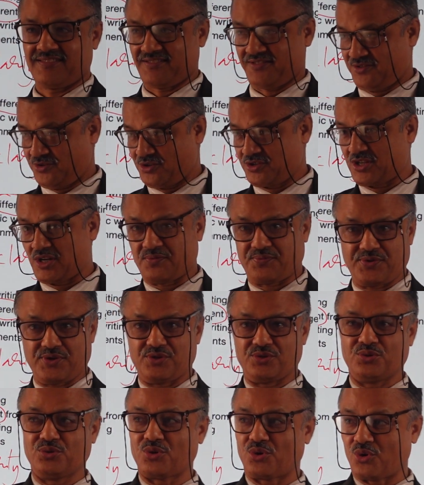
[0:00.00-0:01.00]
Those of you
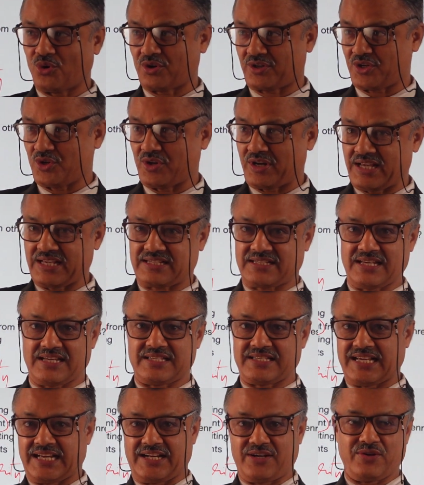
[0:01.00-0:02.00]
who wrote your essay
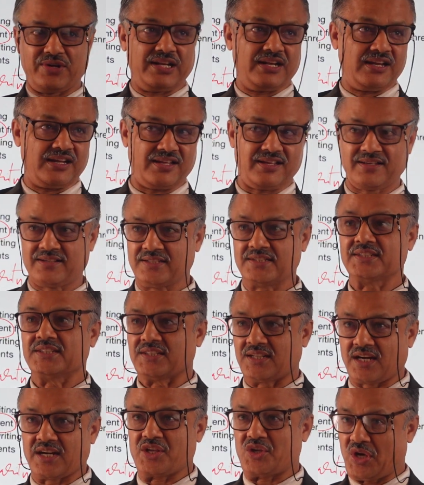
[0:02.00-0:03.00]
genuinely,
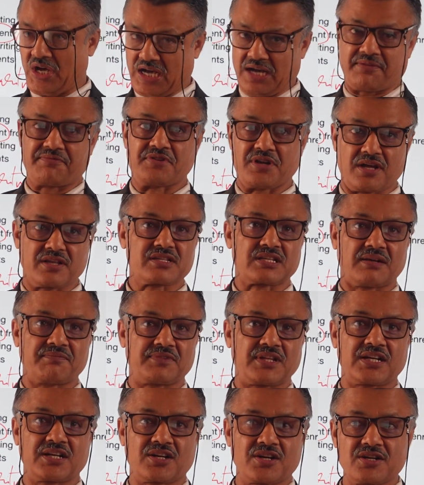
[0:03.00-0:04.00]
you have done
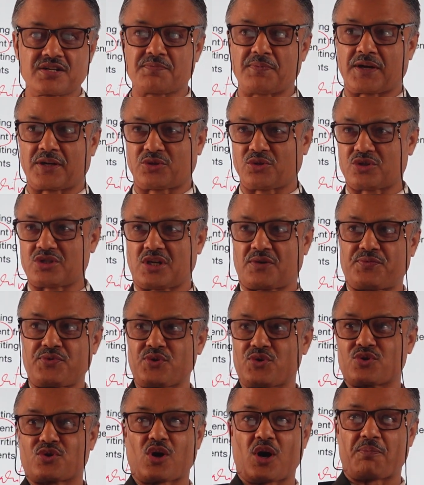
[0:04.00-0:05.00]
something good, but those of you
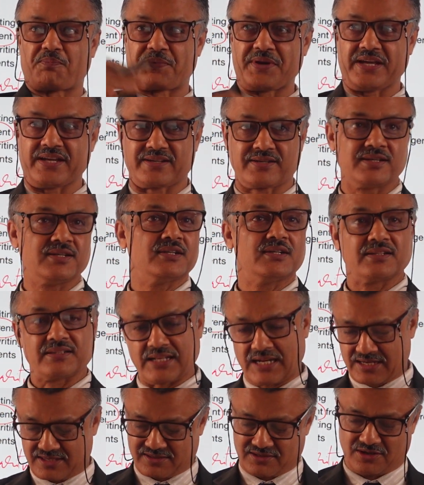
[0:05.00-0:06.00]
who copied,
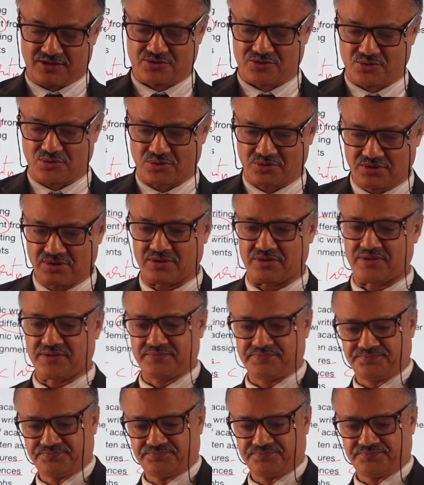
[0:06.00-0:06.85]
that's not so good.